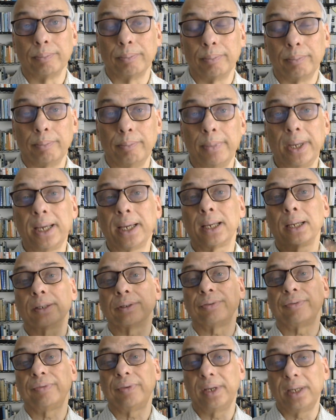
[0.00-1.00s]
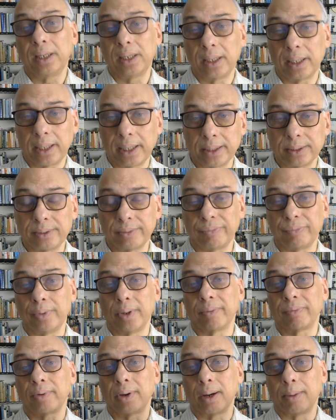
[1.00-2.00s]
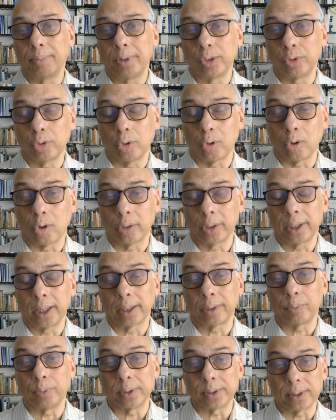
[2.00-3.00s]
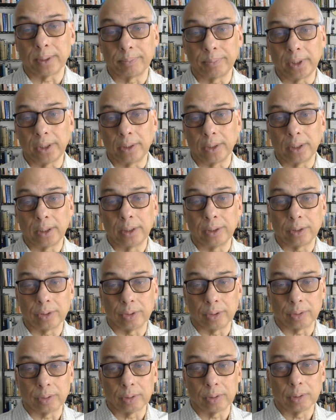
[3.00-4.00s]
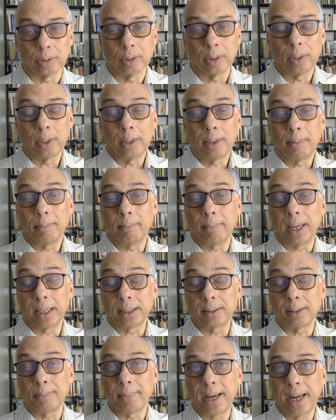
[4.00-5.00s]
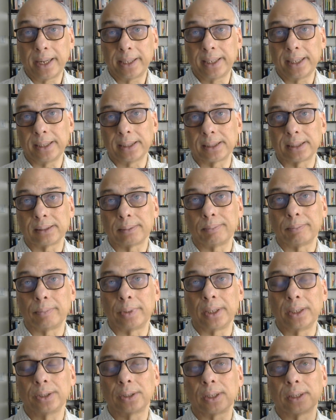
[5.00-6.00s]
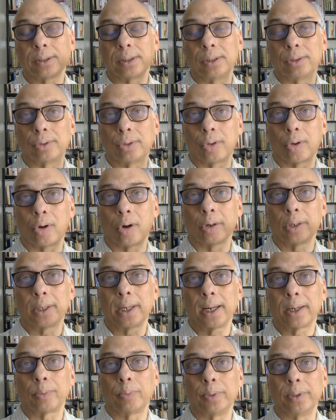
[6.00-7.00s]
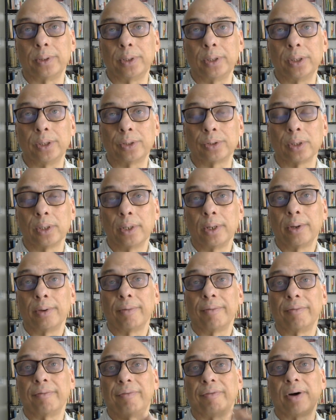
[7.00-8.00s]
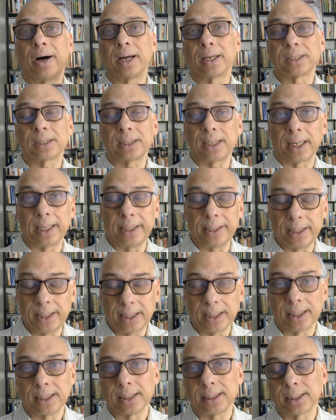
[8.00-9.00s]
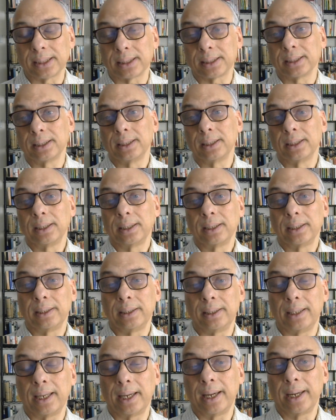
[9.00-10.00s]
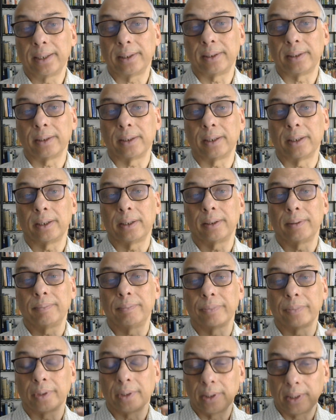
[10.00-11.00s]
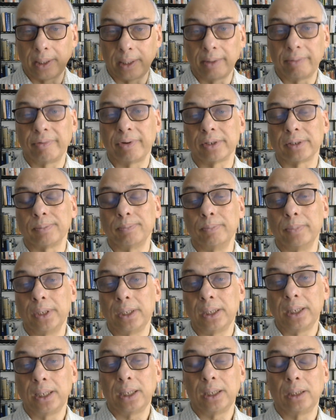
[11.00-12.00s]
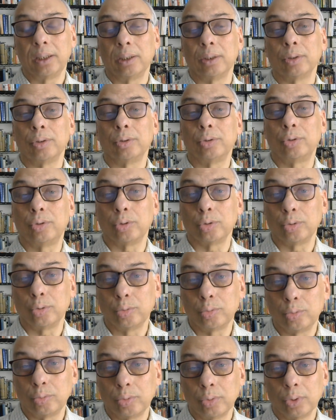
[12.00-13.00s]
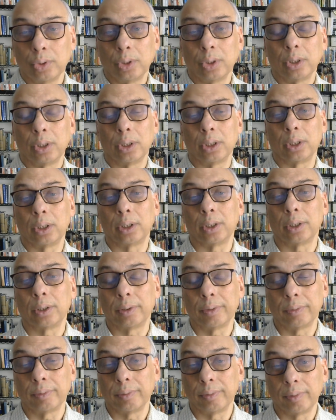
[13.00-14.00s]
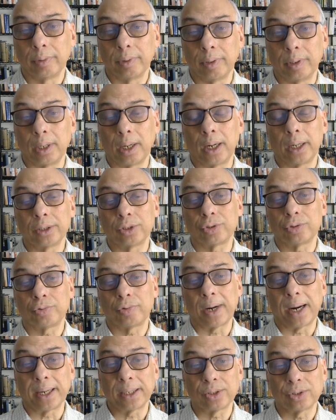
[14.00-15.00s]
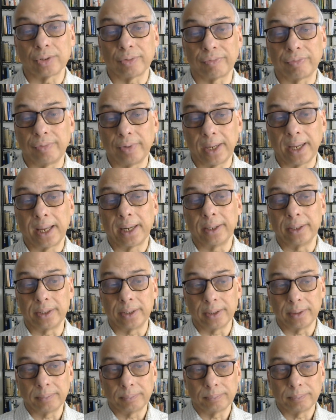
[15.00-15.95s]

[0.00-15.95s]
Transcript: make us feel as if we have come into contact with something eternal mathematics brings us into contact with these vast ideas that um, give us meaning to uh, large tracts of reality.